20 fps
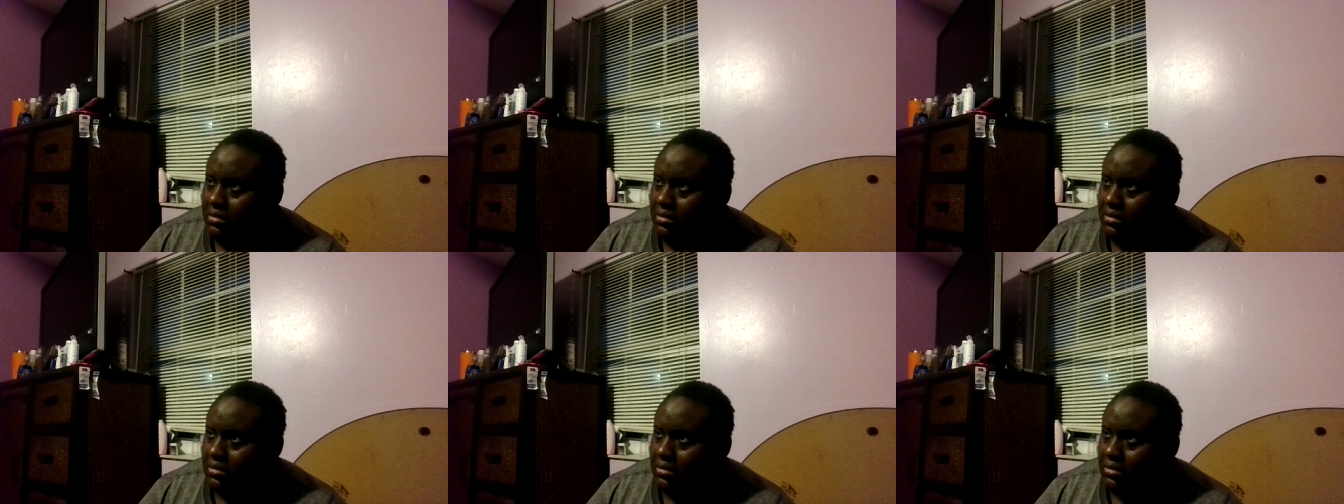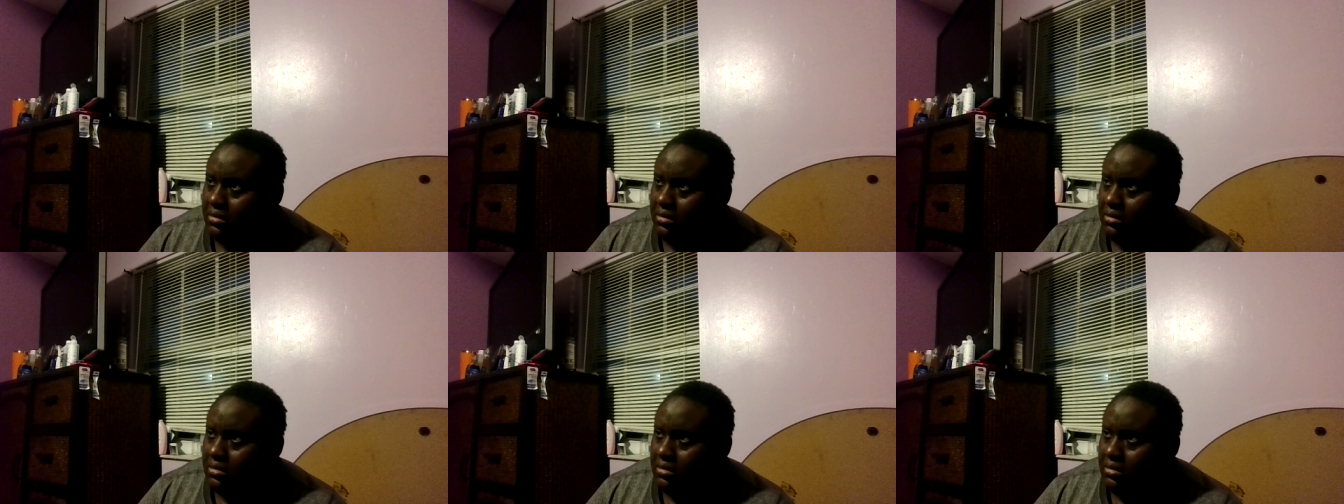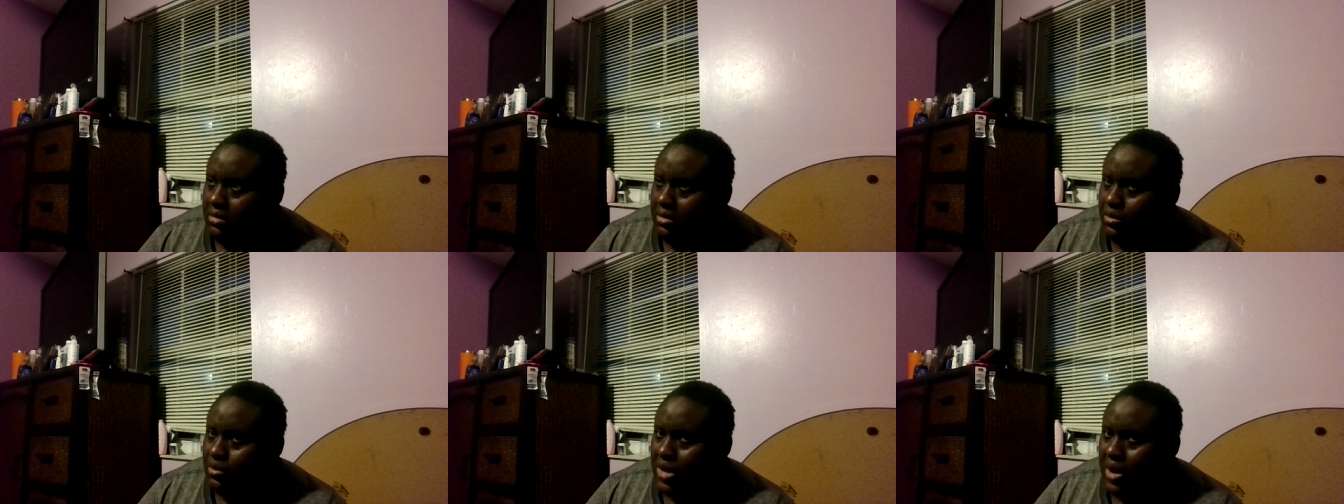You
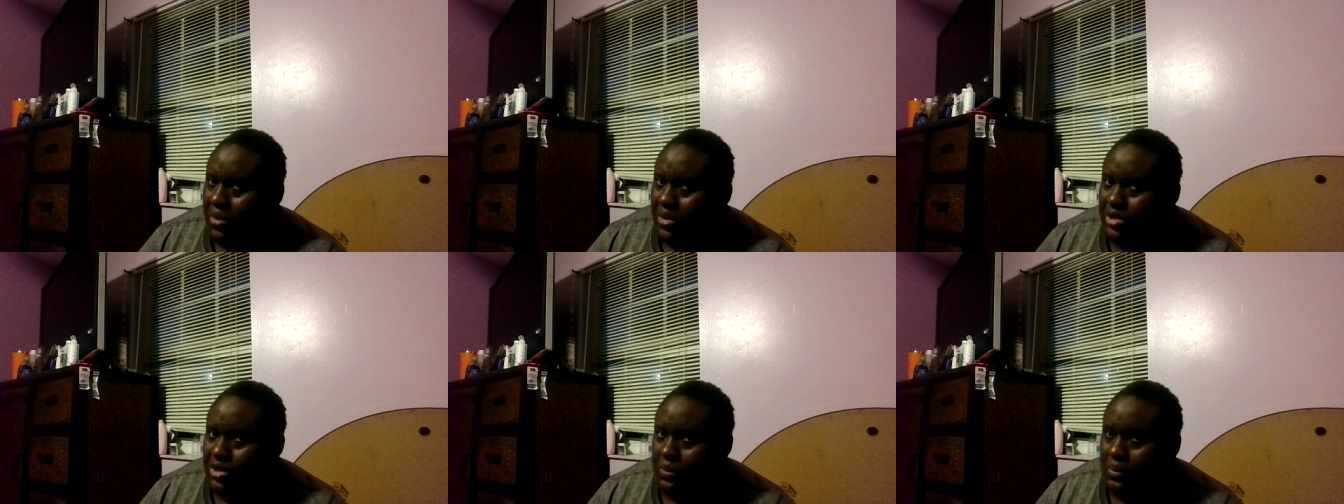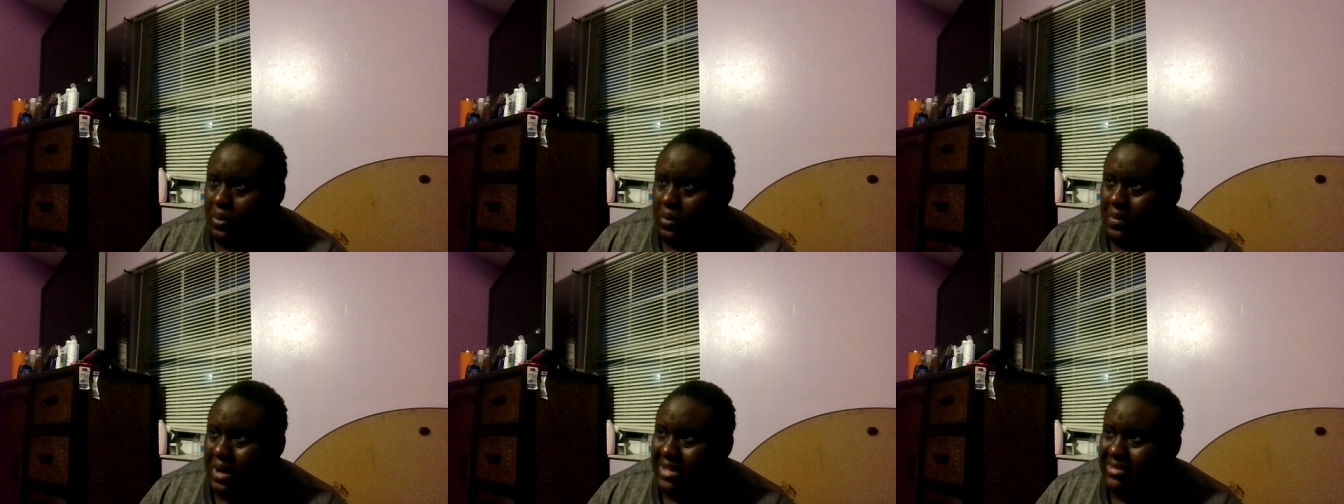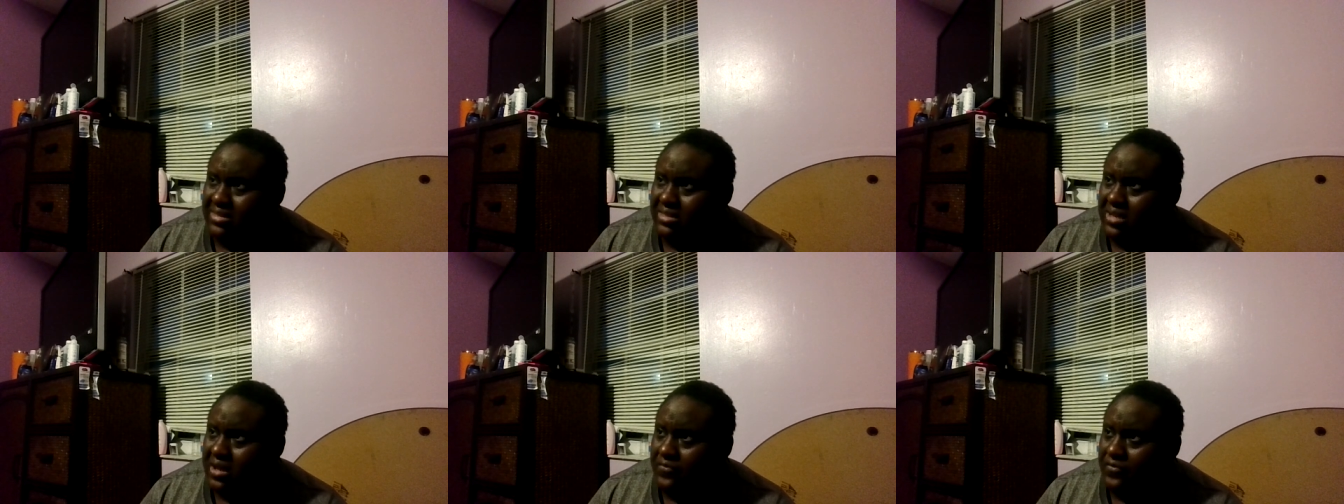understand? Why would you me, put my
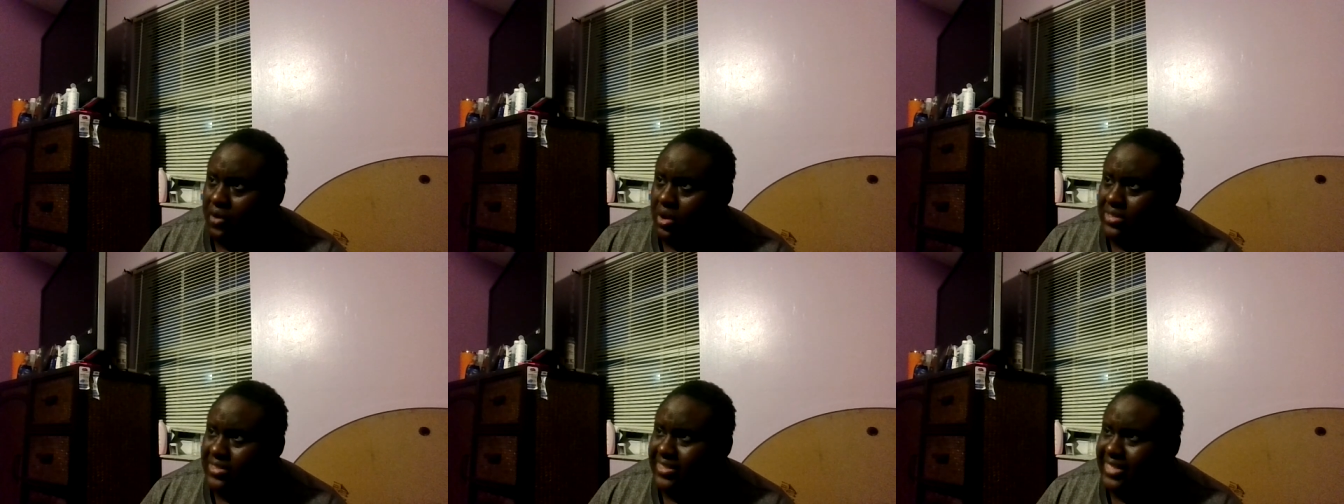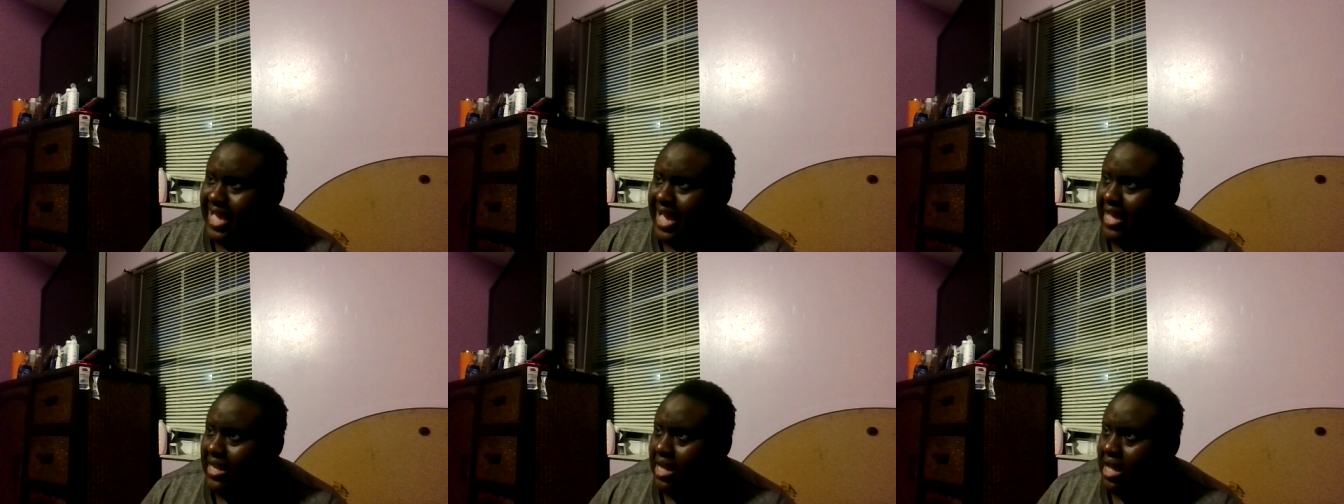stuff outside?